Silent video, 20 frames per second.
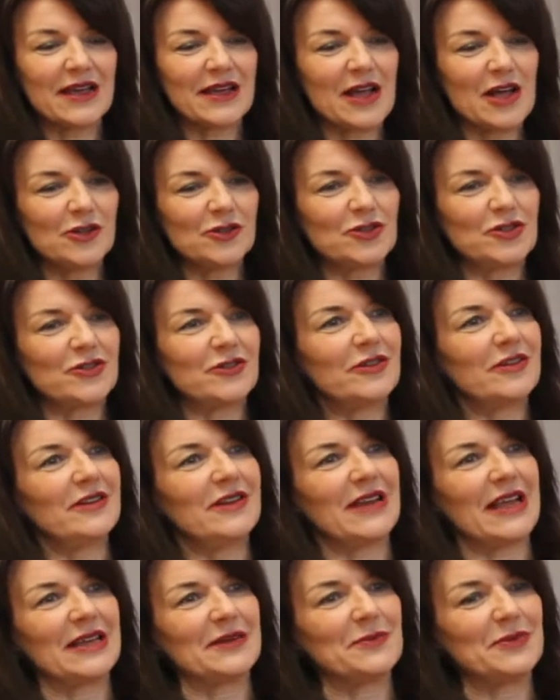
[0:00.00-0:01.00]

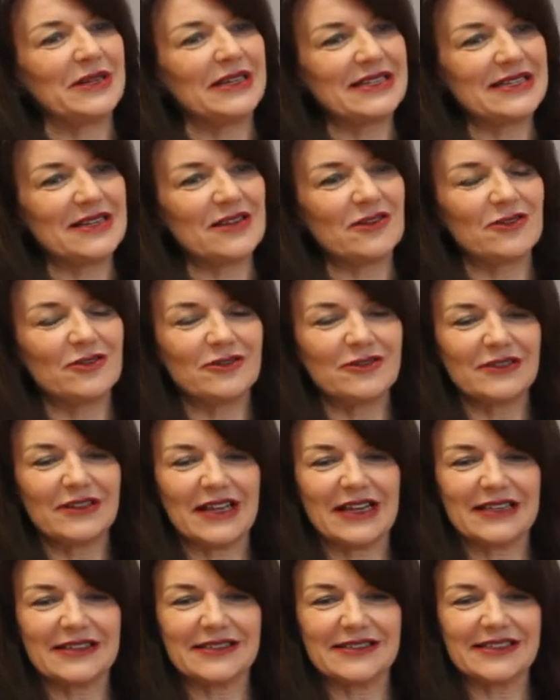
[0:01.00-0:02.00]
cultural and political
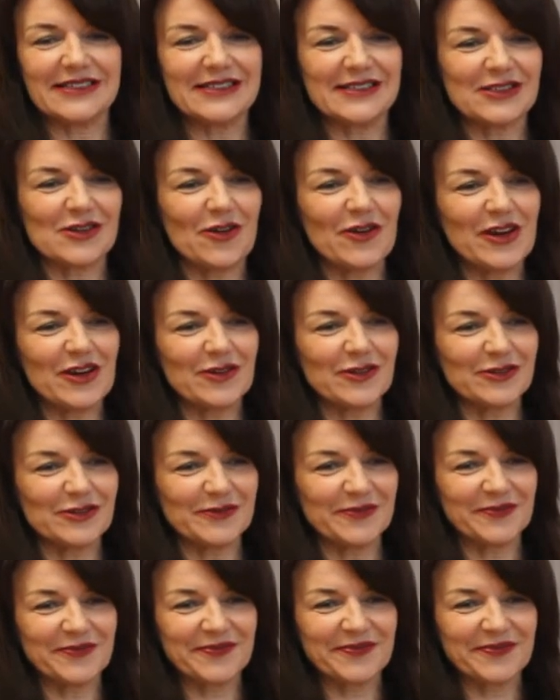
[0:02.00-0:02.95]
and historical